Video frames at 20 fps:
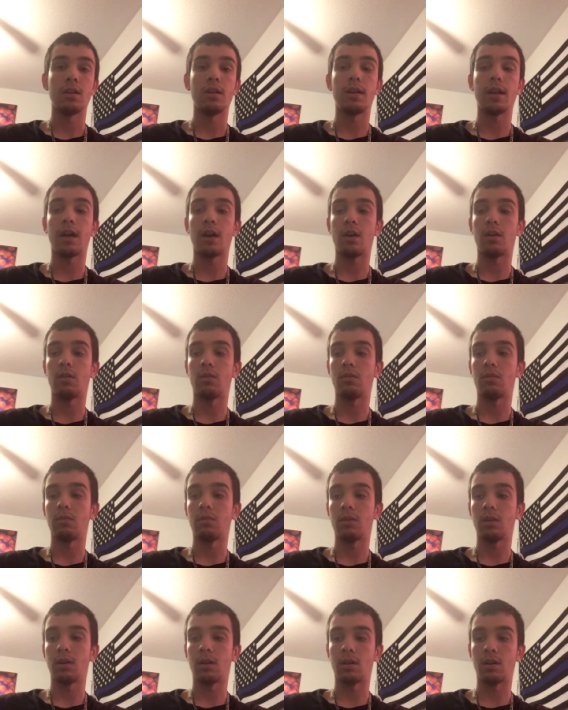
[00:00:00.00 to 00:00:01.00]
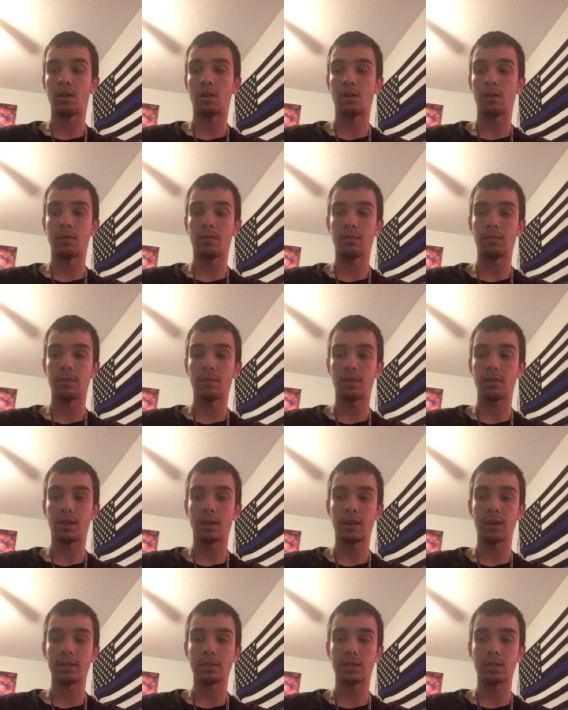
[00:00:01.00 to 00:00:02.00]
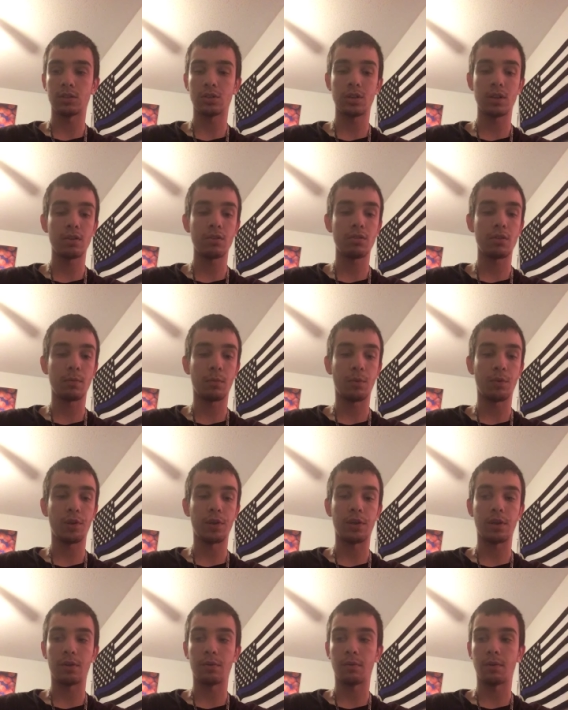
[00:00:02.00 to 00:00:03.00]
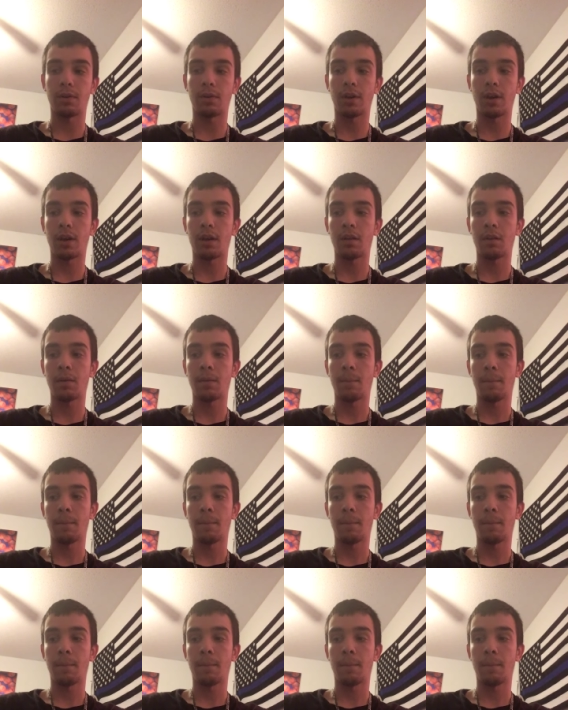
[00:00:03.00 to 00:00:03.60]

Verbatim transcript: Now, um, like I said, she entered a plea deal, okay?